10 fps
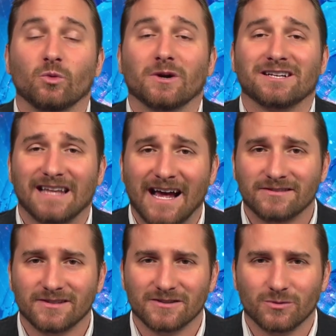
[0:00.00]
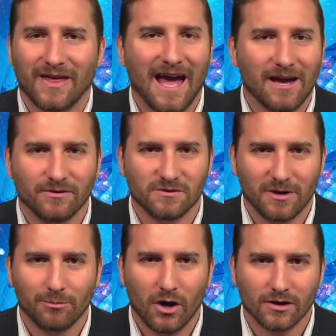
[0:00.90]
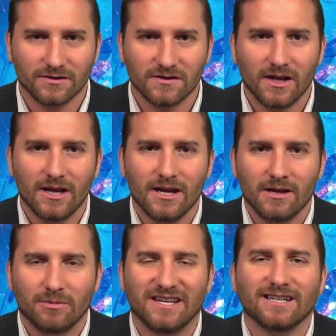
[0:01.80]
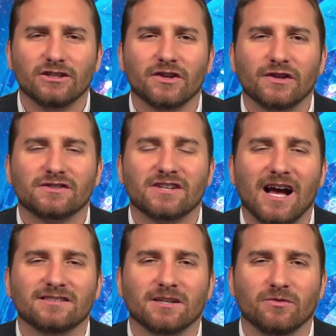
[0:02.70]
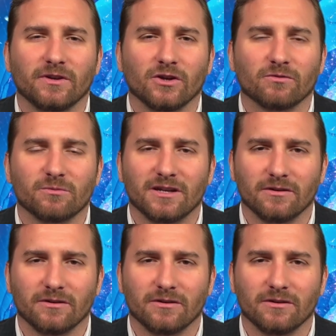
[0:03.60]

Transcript: what glass does with half as many parts, but take a look at this concept video from